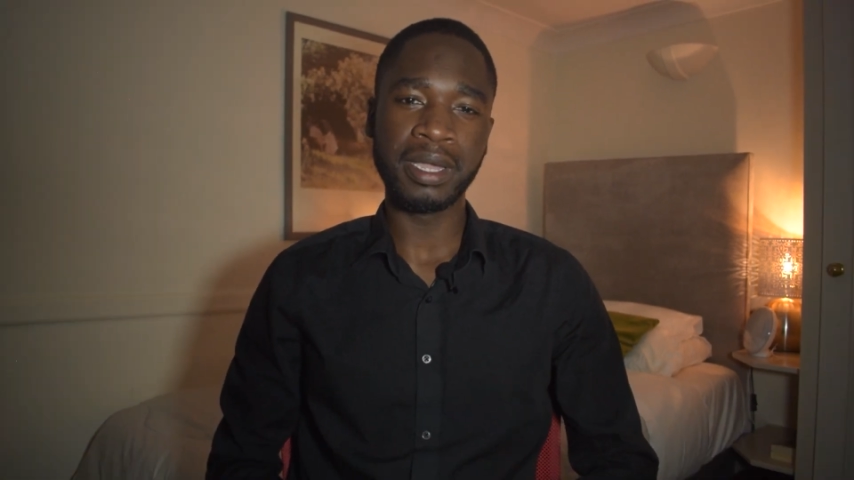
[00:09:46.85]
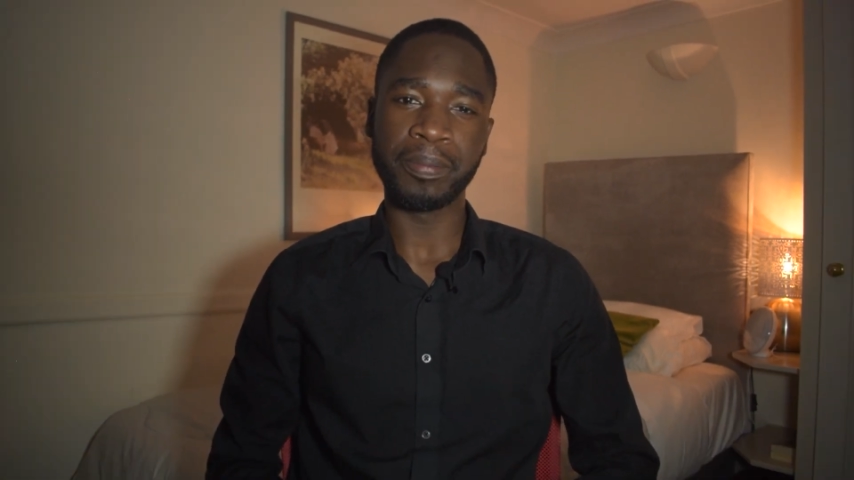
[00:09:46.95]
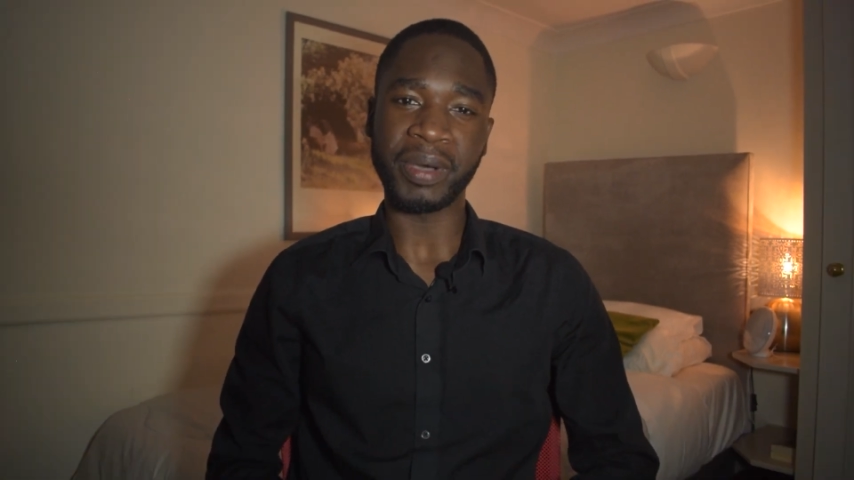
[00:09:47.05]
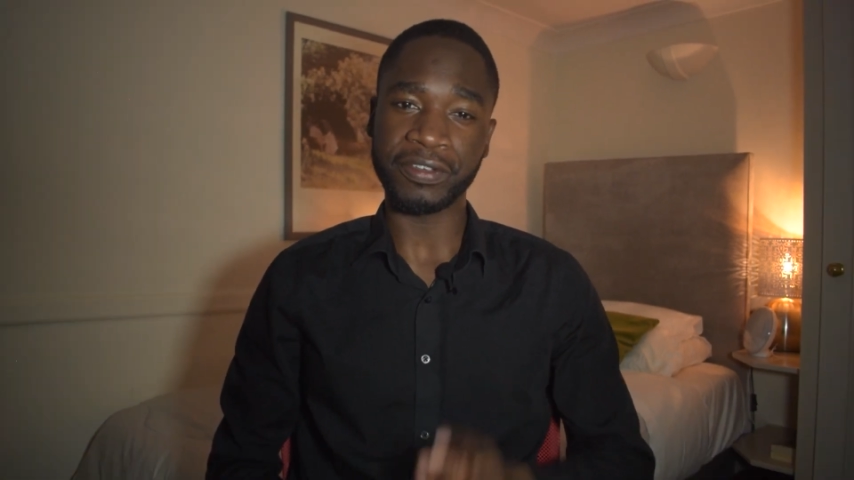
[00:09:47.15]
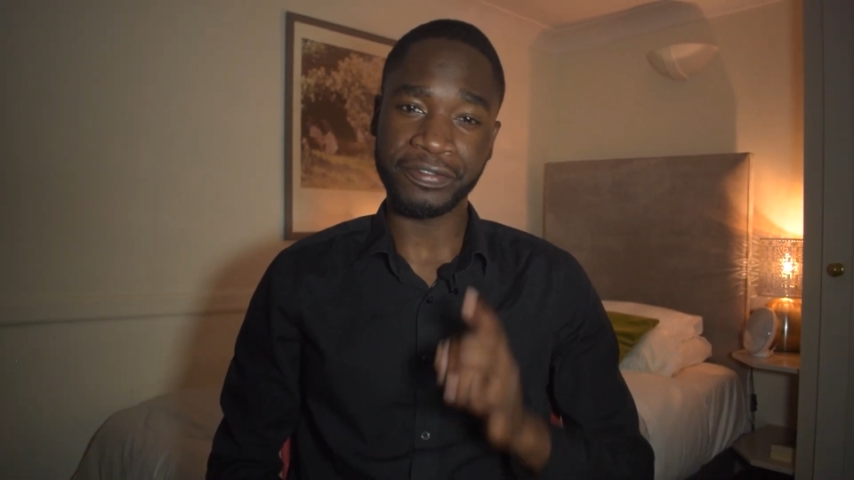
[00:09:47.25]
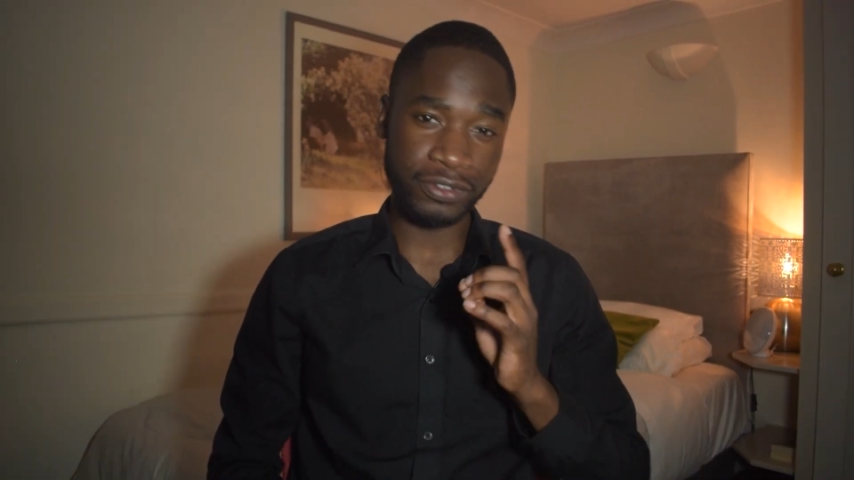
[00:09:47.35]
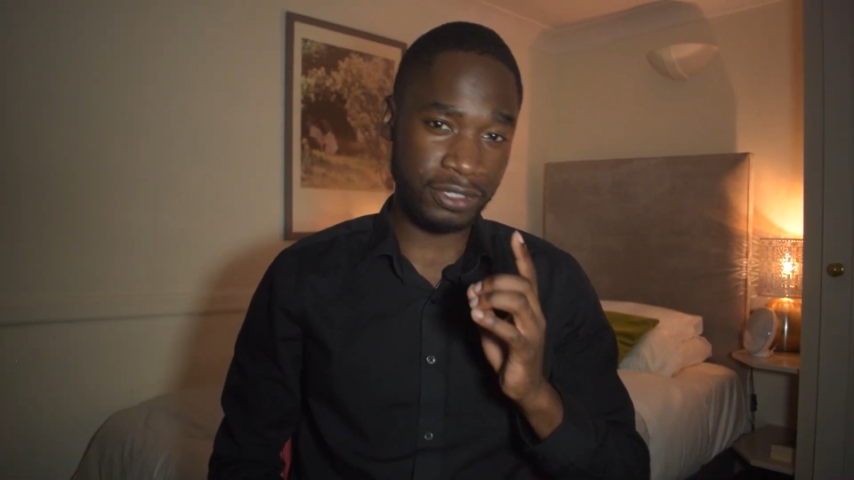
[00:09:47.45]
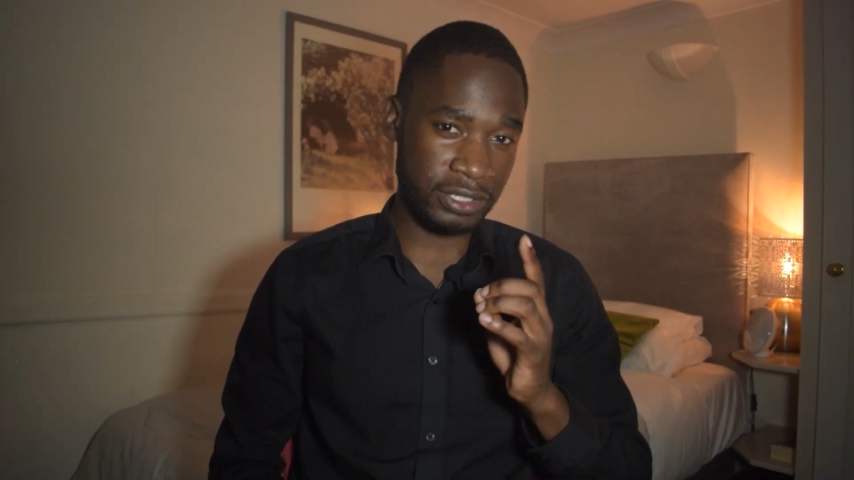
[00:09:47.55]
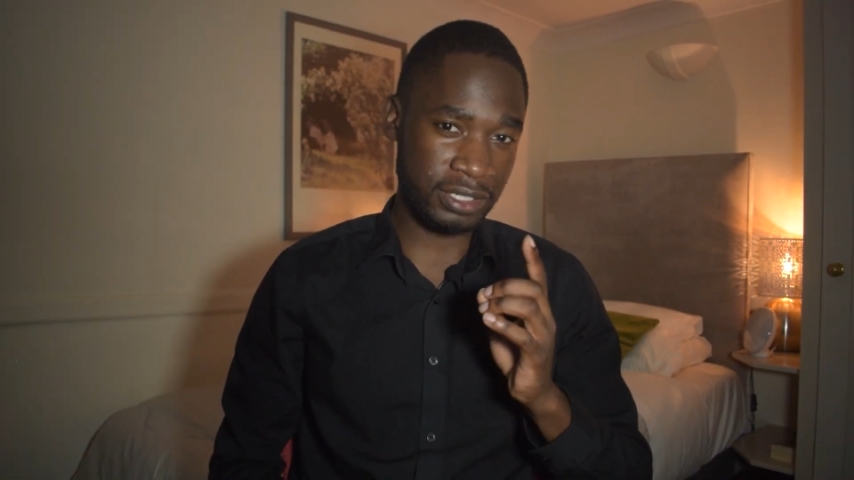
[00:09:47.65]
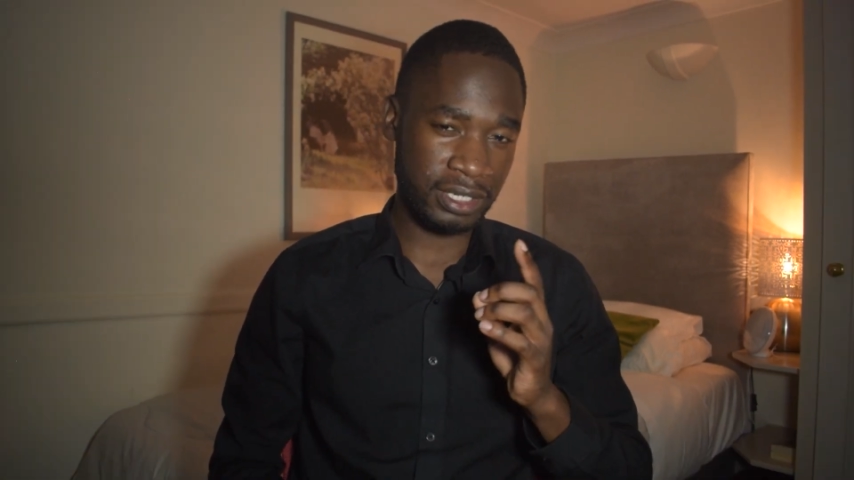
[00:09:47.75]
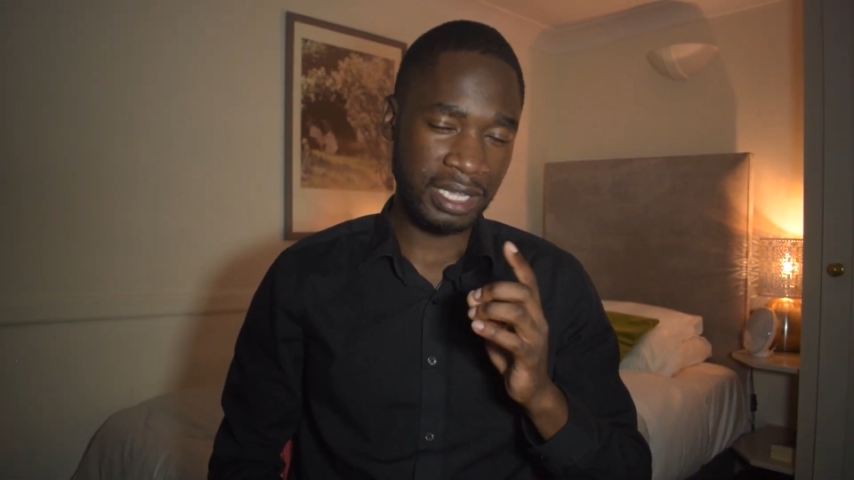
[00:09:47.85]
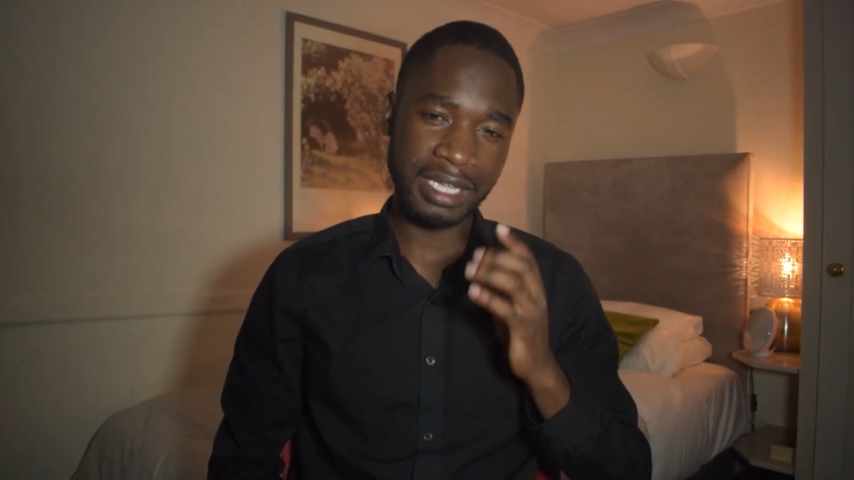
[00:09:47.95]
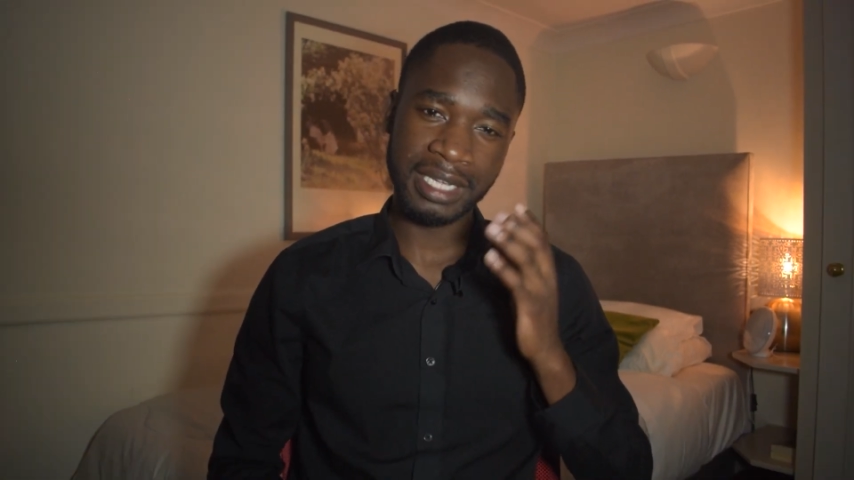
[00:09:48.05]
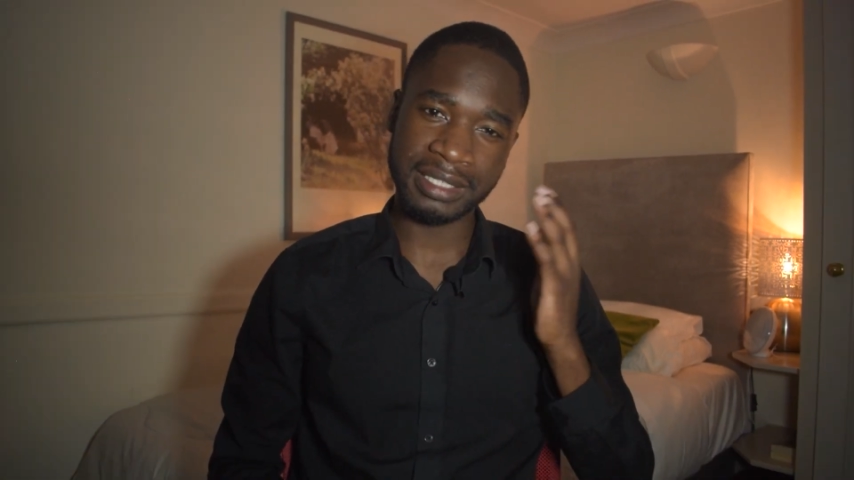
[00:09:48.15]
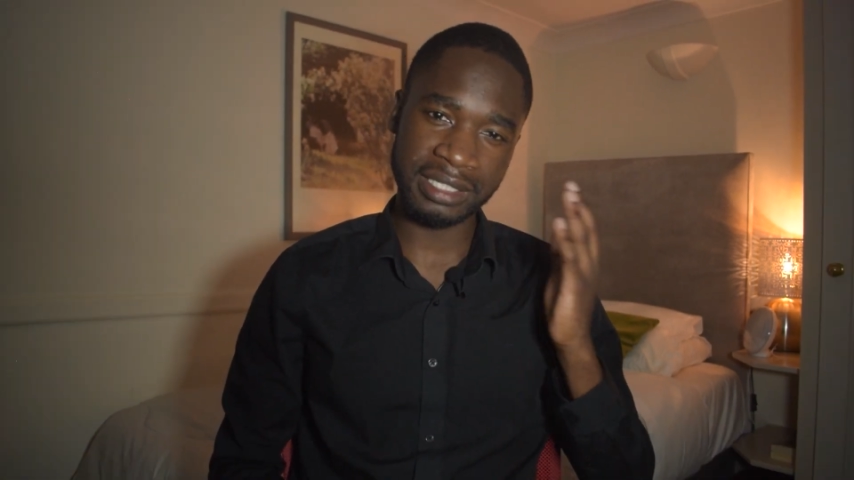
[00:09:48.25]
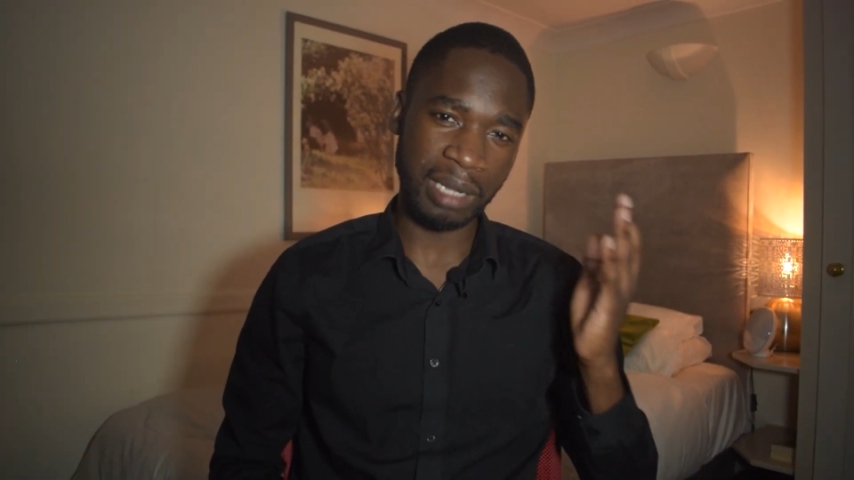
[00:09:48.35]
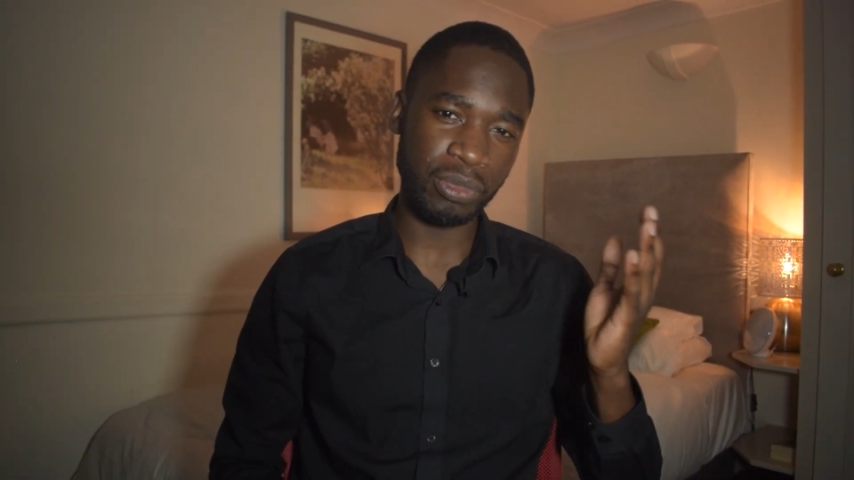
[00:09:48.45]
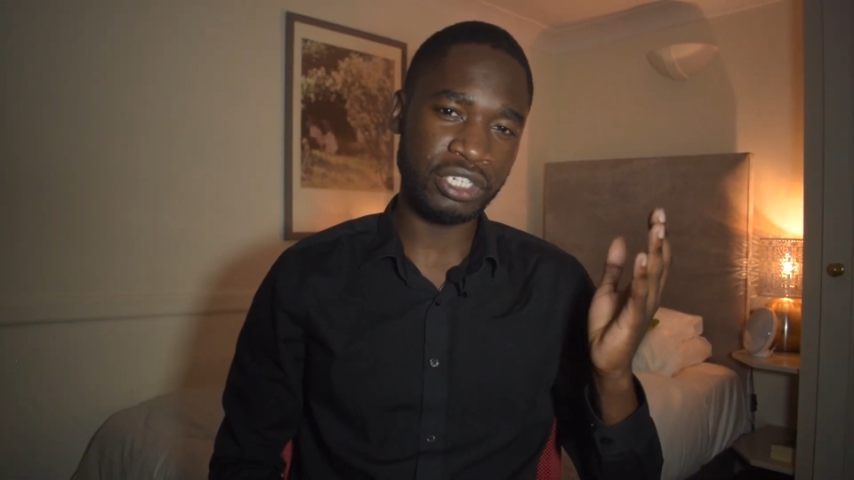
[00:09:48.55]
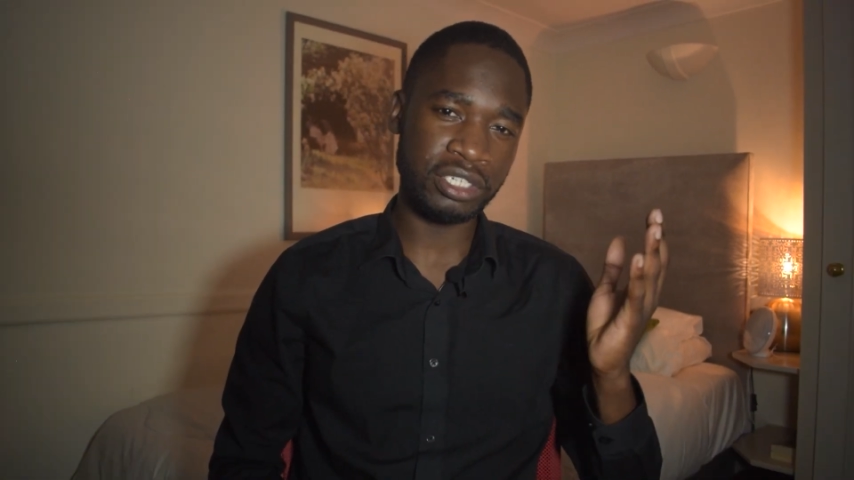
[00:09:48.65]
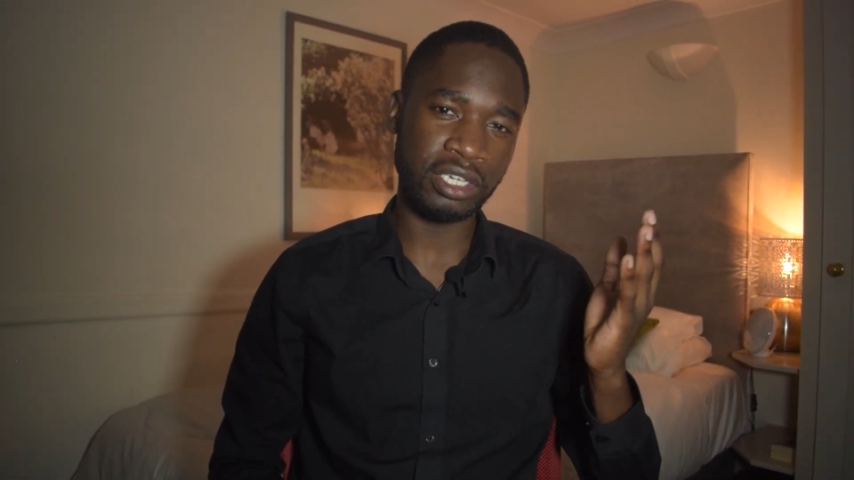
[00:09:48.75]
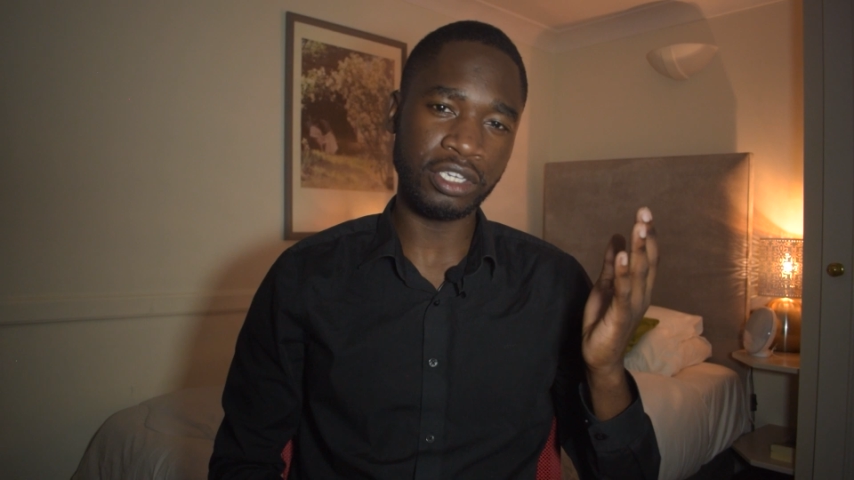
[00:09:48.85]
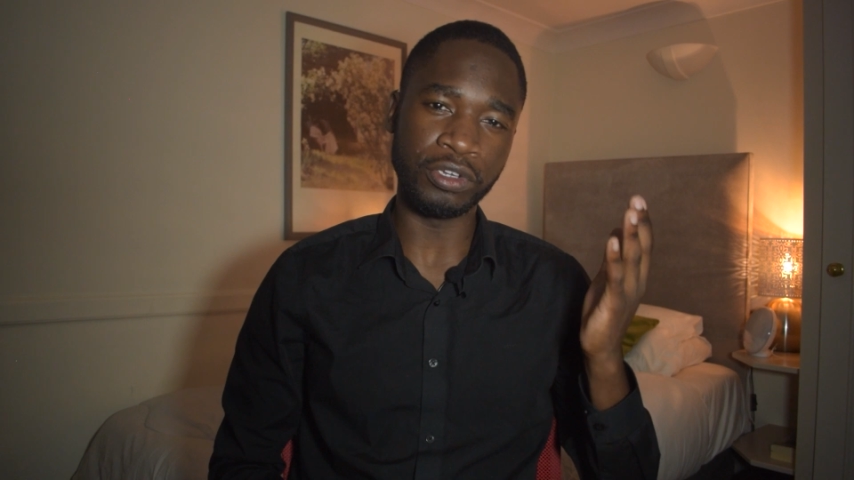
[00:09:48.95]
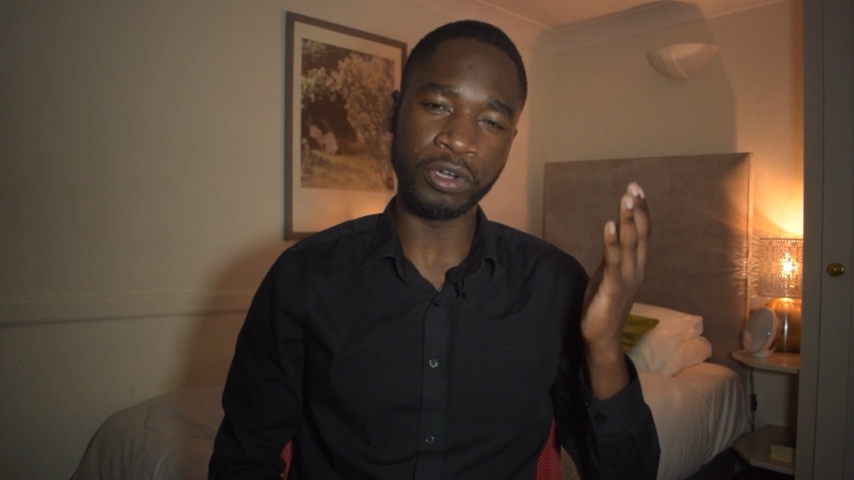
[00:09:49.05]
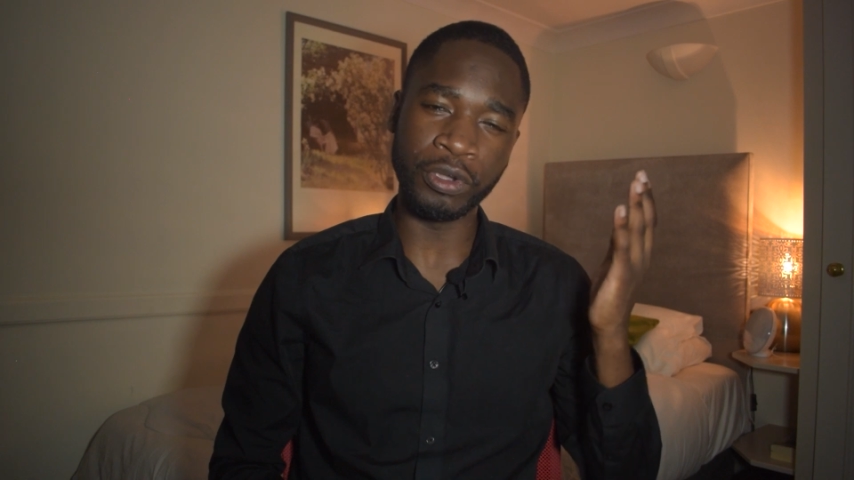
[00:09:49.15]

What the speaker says: by first establishing your